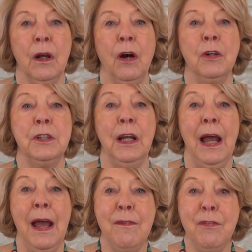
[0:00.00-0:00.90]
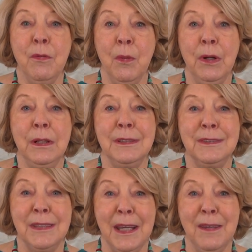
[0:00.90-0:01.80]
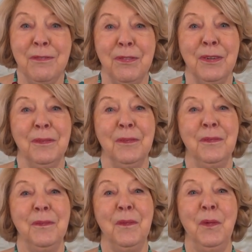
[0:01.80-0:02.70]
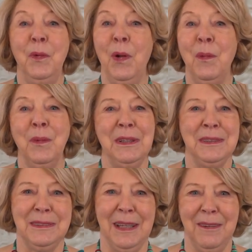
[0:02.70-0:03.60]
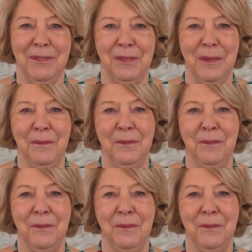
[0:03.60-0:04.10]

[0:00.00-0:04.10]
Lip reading: until everyone is safe, no one is safe.